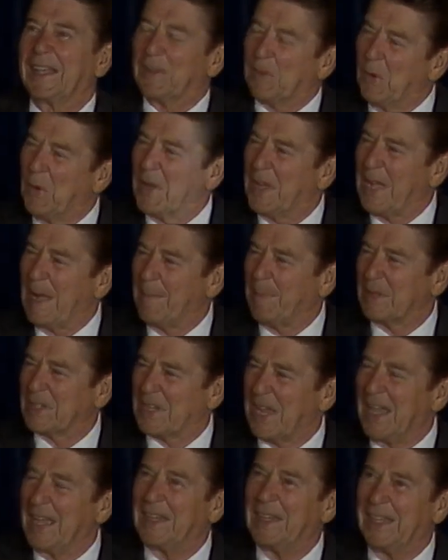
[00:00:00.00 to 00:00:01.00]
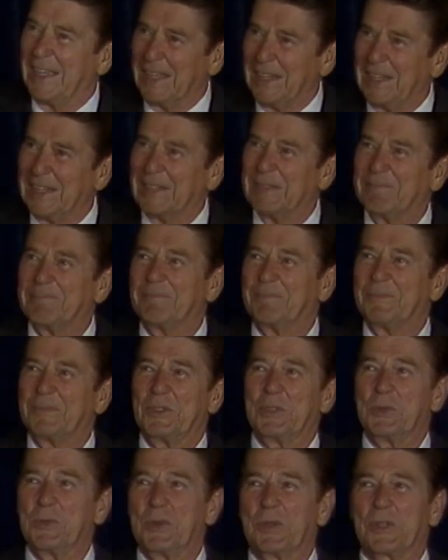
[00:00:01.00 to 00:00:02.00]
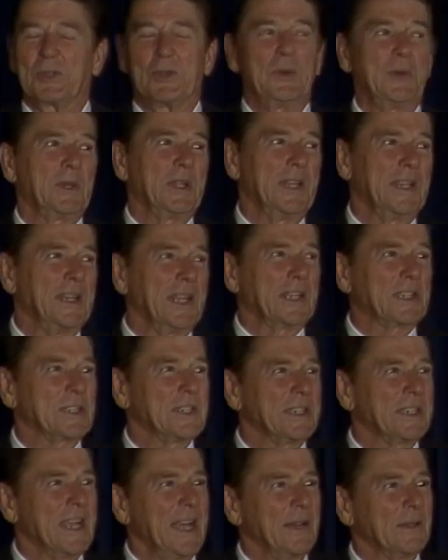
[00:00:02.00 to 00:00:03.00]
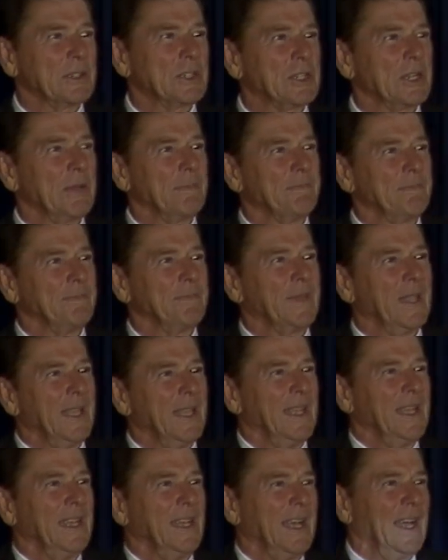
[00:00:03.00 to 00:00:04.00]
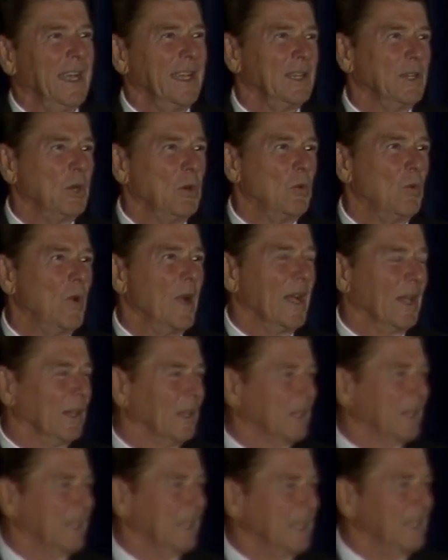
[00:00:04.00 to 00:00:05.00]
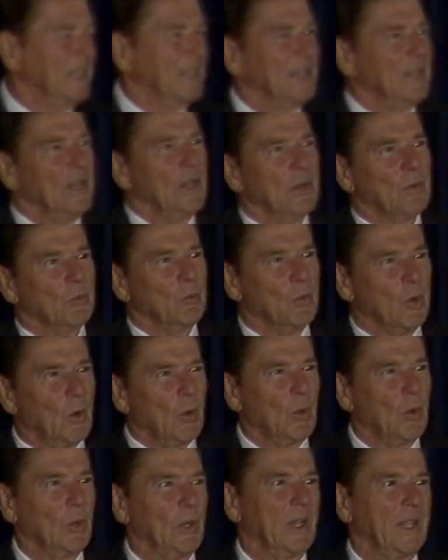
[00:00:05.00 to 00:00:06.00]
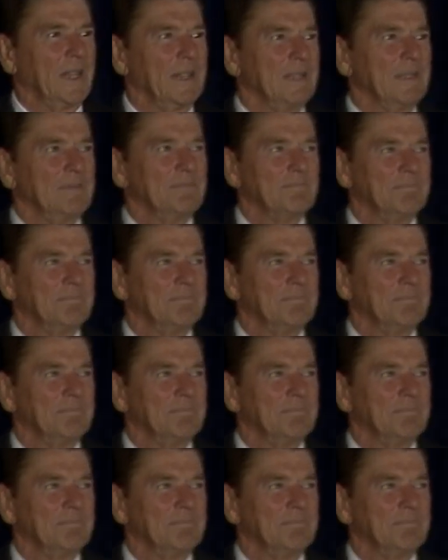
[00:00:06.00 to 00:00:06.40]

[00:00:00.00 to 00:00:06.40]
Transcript: Growing up as I did, and as you were told in Dixon Township, I know well the role that